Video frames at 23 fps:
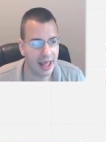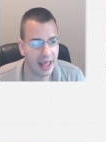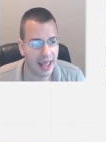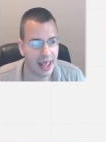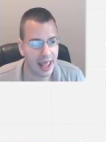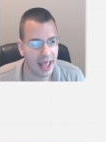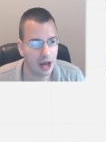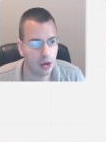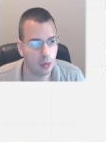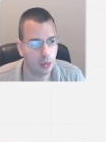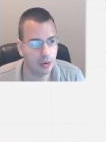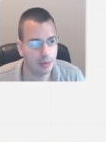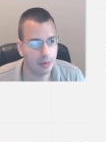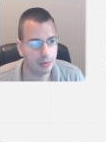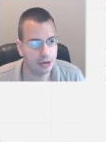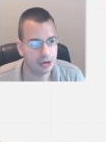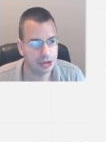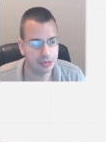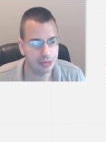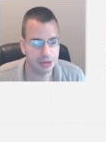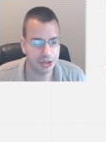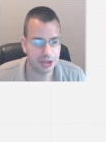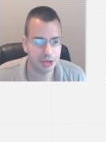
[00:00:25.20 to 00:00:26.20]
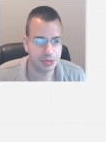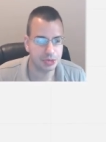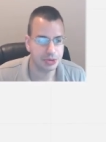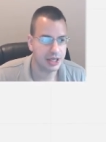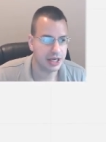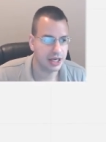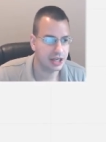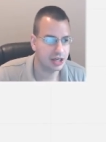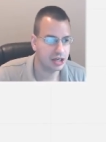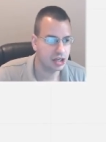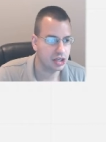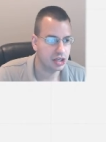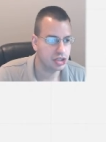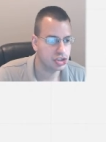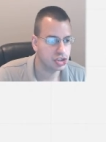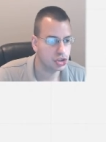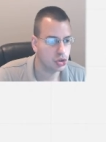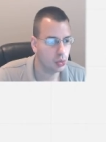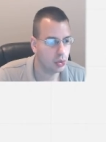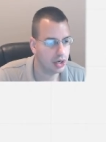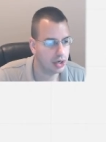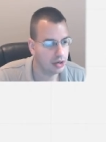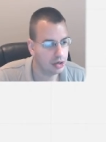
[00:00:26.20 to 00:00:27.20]
at 1.2 meters per second
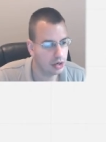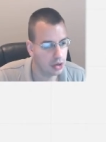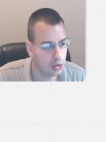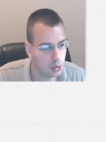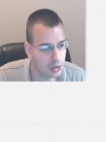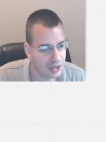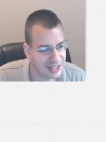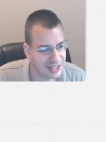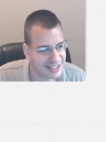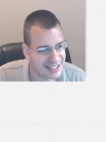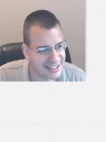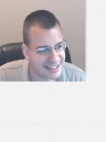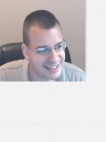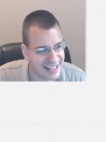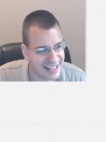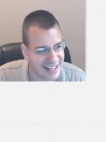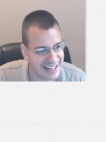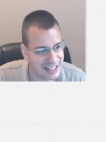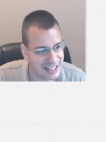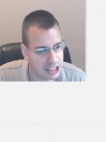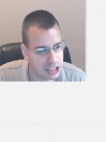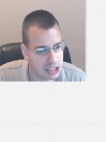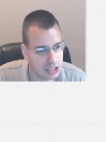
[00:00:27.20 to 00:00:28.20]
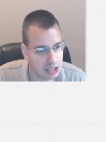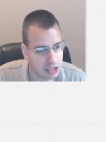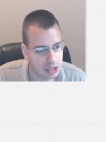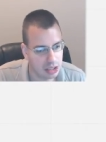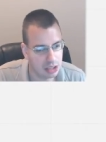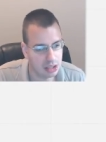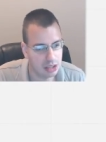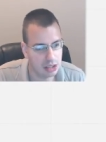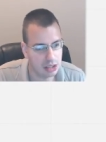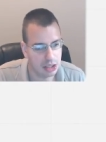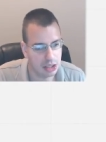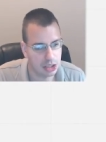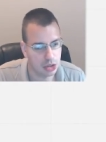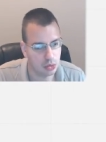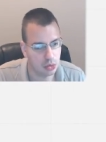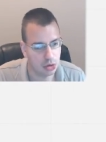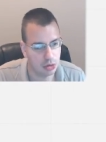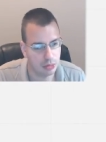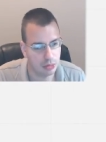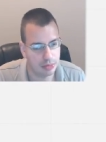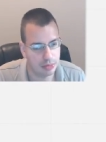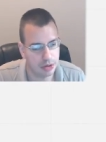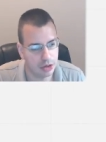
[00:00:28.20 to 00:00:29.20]
squared. What is the tension in the
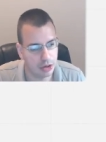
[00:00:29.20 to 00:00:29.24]
rope?